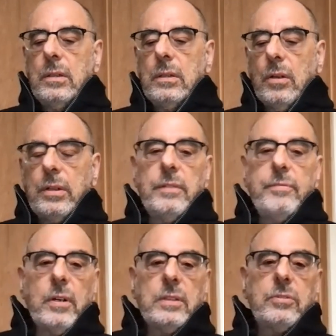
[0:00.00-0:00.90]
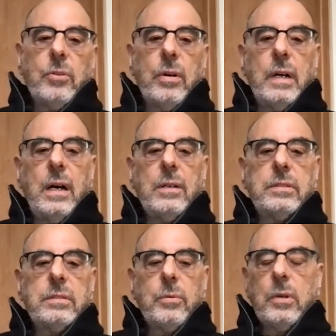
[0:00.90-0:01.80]
Looking for a
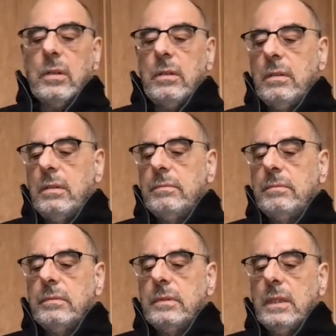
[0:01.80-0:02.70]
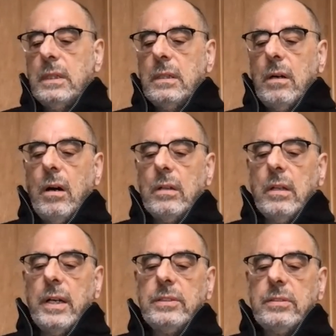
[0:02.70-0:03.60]
storehouse world,
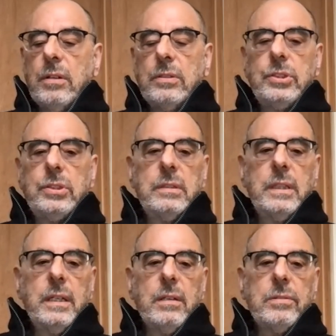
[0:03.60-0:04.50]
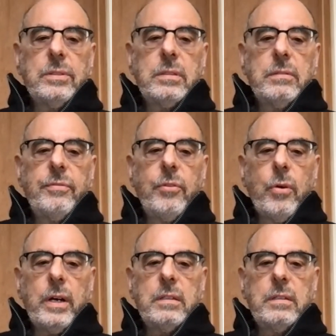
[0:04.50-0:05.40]
online search yields
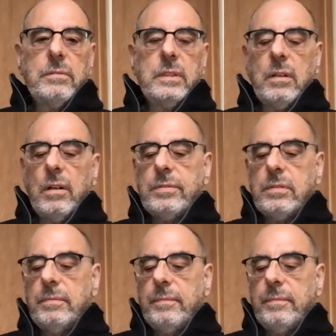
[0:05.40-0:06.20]
forked results.